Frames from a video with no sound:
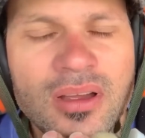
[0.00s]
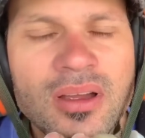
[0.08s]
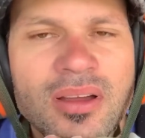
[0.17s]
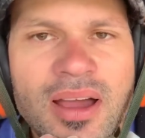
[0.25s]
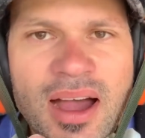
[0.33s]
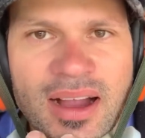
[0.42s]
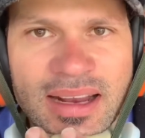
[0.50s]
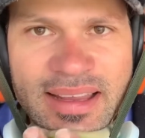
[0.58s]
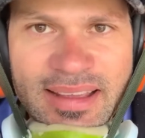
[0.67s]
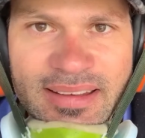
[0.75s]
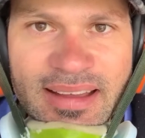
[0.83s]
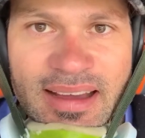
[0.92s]
I'm going to get
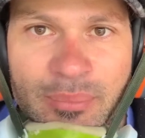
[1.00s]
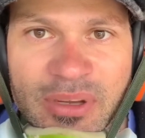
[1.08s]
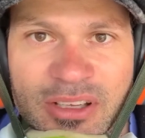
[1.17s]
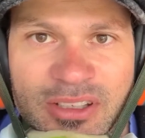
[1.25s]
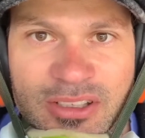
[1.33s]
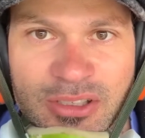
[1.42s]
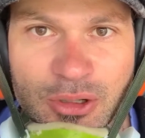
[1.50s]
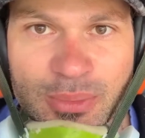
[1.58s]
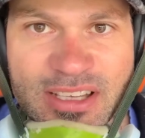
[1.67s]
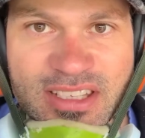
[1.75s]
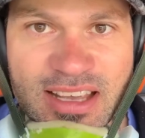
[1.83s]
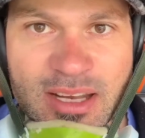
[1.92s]
done because it's almost
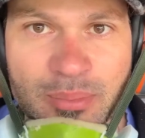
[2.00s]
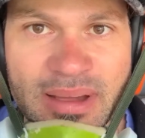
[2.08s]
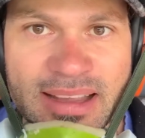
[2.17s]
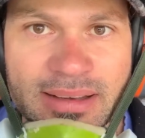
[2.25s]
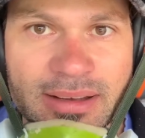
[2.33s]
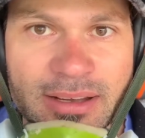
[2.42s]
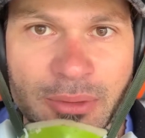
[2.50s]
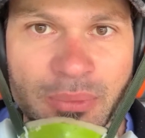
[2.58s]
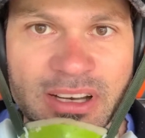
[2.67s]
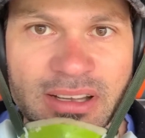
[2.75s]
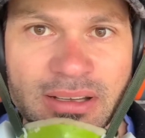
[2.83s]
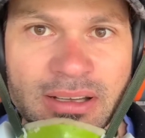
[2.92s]
out of paint and I don't want
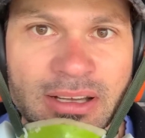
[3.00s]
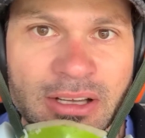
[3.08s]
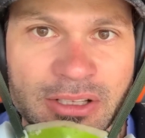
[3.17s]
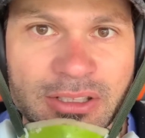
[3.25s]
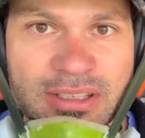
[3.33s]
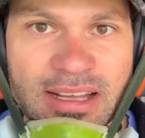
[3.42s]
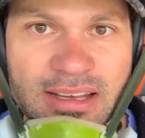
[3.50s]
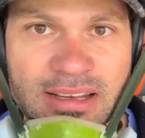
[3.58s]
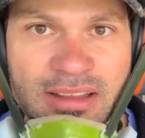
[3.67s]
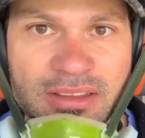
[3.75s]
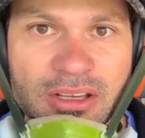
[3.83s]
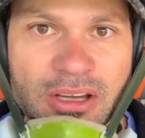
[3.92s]
to start another
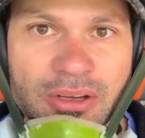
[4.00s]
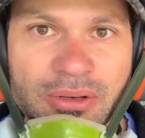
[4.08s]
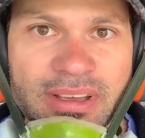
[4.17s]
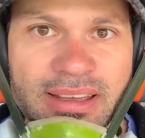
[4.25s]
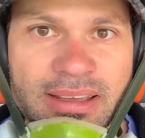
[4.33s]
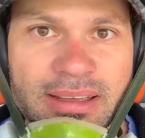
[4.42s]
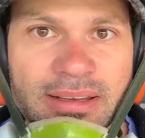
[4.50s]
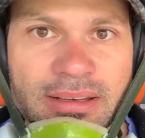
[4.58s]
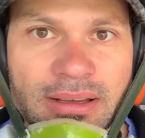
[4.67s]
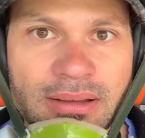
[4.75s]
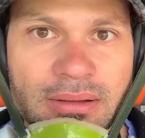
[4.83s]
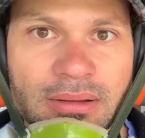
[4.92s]
coat and
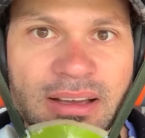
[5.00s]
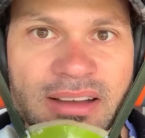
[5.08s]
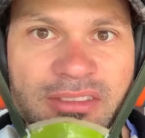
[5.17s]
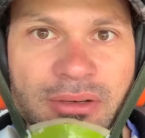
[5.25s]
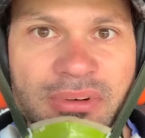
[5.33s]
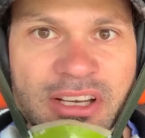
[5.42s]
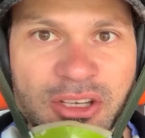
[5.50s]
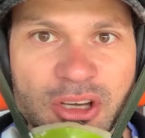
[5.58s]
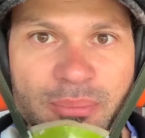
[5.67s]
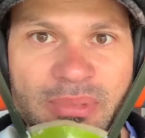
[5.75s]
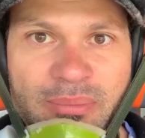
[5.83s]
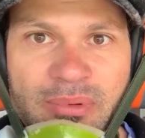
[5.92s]
have to re-top
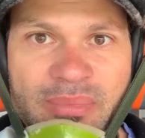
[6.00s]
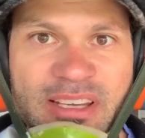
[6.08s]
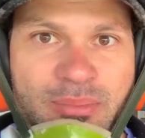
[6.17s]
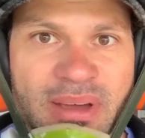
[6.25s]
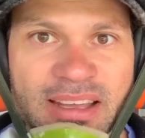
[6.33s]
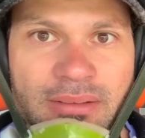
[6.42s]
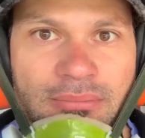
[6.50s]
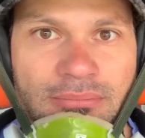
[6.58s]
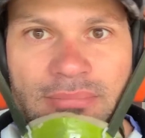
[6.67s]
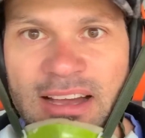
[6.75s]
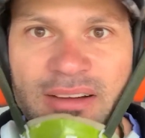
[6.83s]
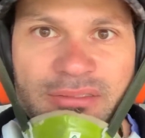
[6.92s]
up and mix paint
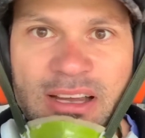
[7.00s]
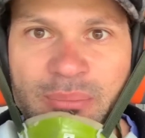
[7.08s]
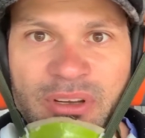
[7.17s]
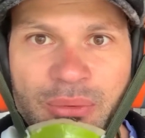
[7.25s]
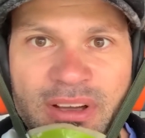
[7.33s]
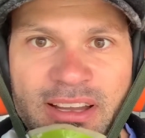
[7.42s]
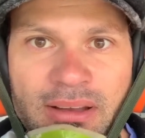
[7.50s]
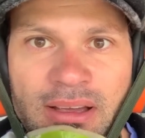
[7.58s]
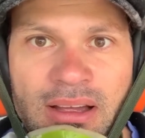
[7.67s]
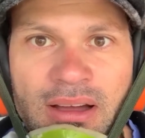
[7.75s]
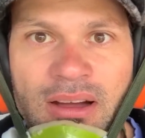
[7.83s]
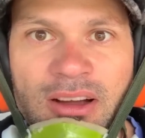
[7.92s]
halfway in between.
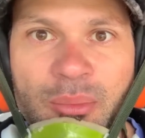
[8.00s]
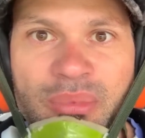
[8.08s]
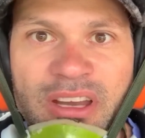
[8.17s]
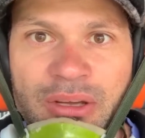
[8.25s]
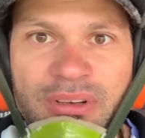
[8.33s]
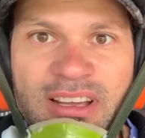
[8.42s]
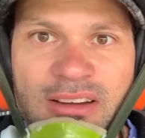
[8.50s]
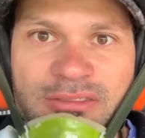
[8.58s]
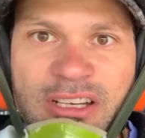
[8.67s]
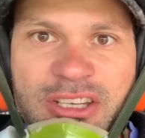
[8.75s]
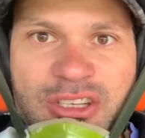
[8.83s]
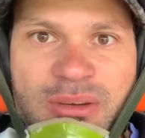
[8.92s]
I've got pretty good
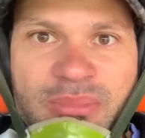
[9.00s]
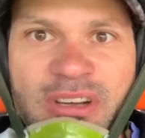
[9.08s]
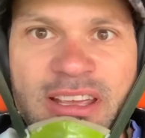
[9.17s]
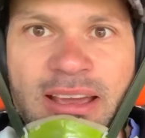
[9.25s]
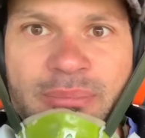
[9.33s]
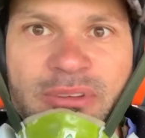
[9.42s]
coverage, I'm pretty happy with